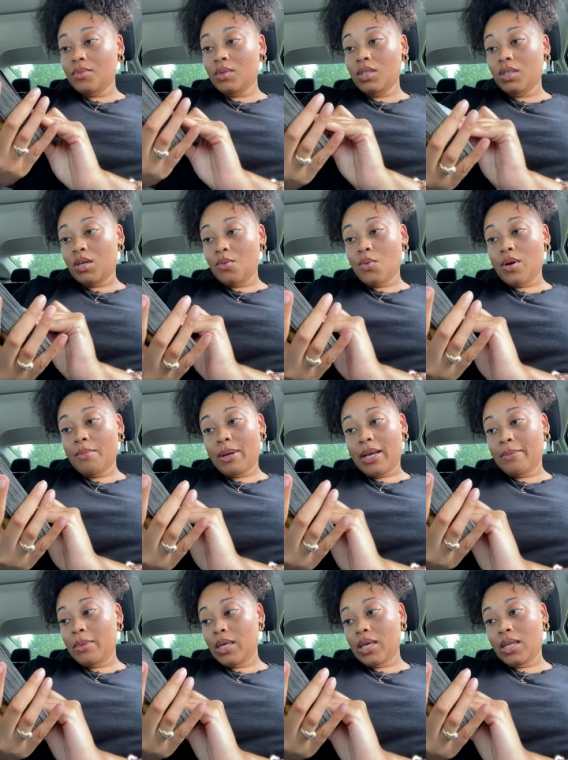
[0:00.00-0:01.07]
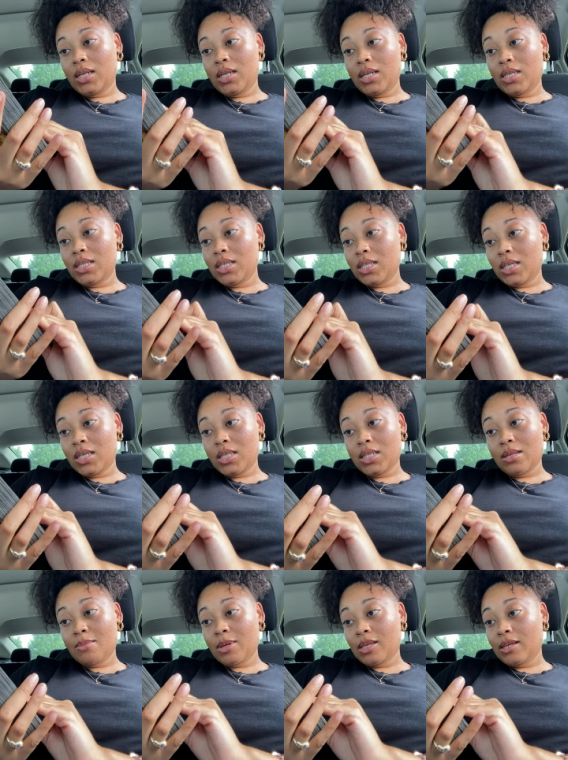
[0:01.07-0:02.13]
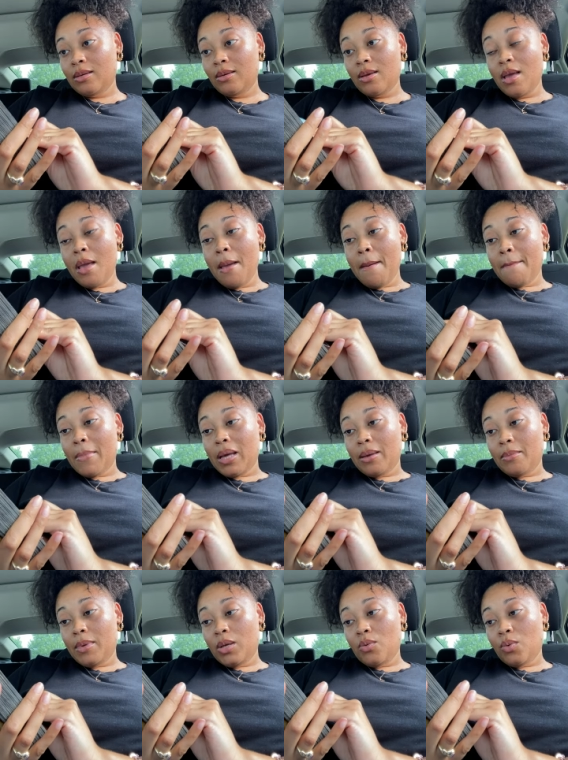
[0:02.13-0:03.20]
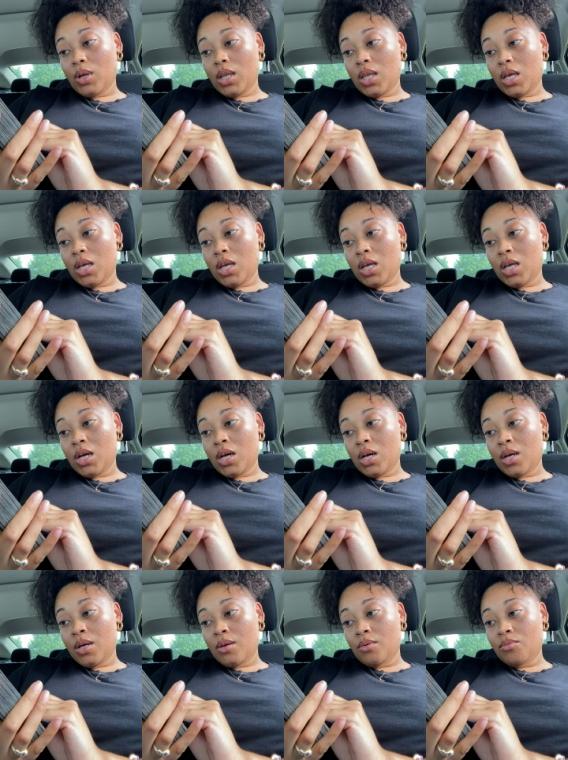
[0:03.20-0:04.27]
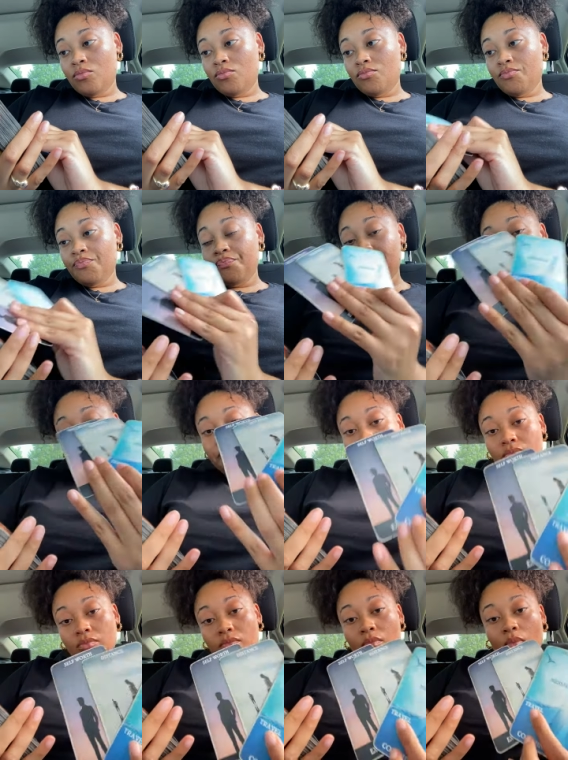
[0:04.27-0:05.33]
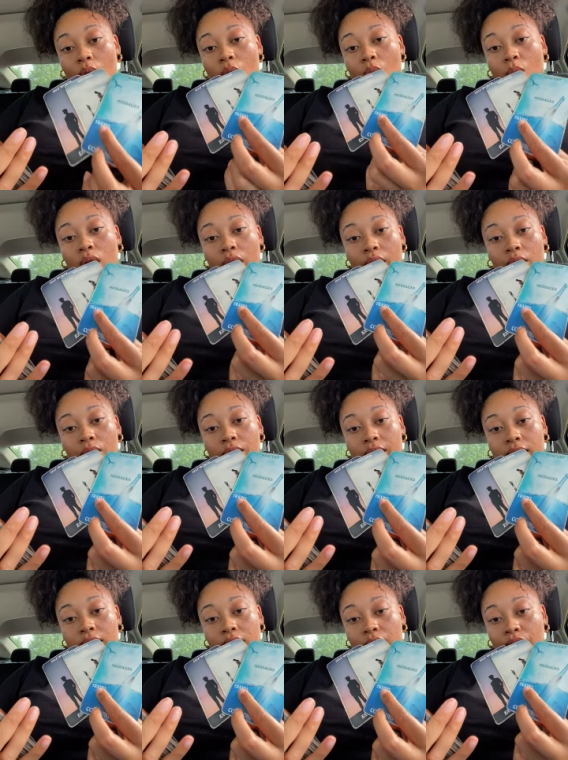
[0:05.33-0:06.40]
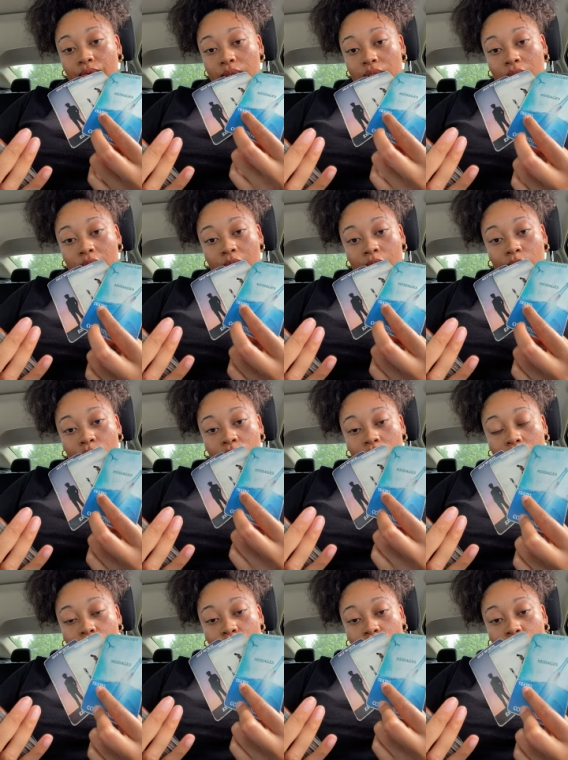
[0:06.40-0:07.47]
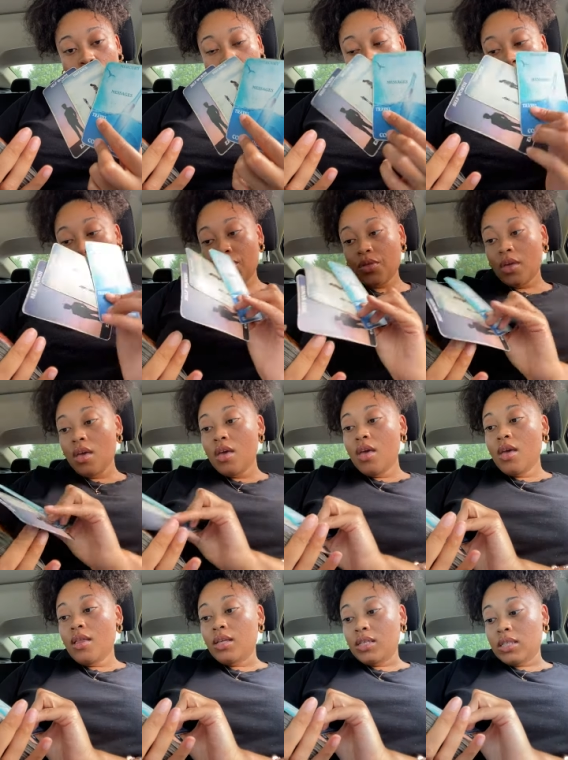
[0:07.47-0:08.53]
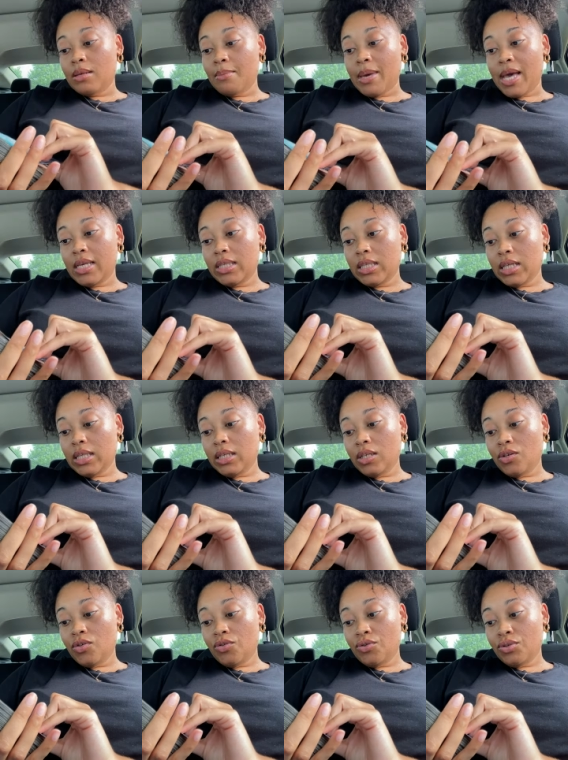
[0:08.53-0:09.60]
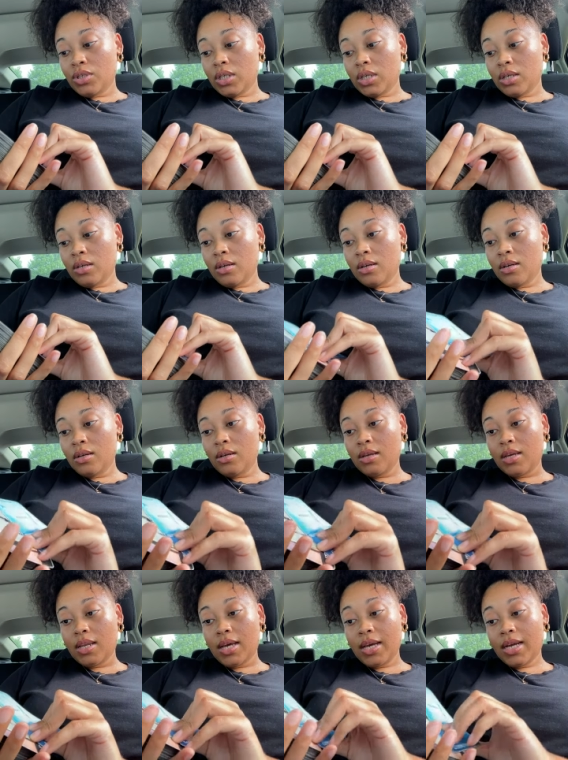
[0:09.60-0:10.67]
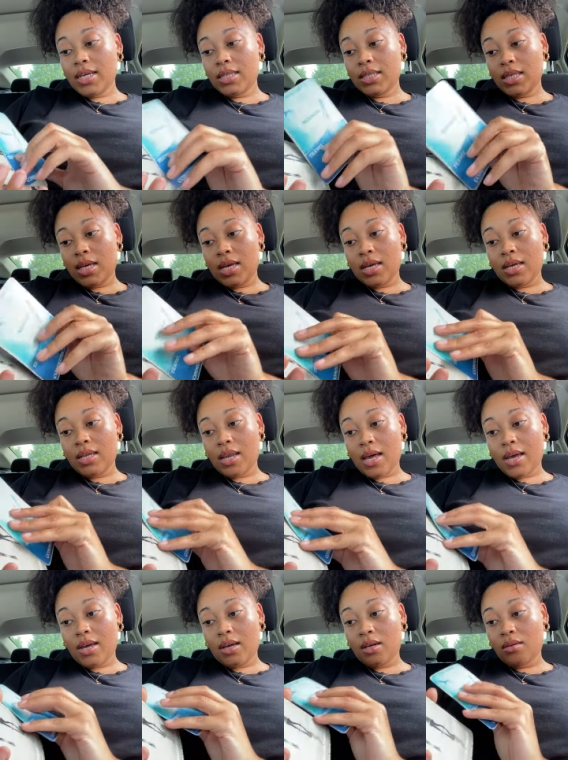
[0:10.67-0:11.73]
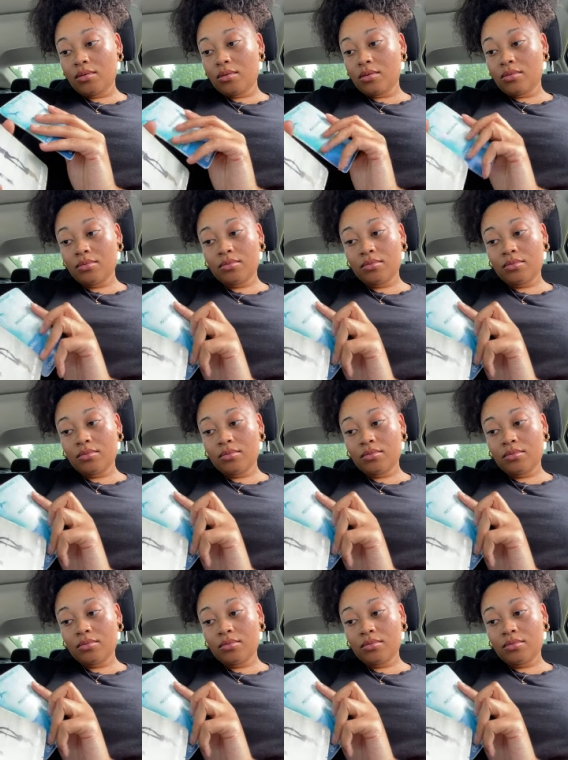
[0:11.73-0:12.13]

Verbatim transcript: Someone might be at a distance. Somebody might be really... Um, working on their self-esteem self-worth it's a masculine energy and like i said like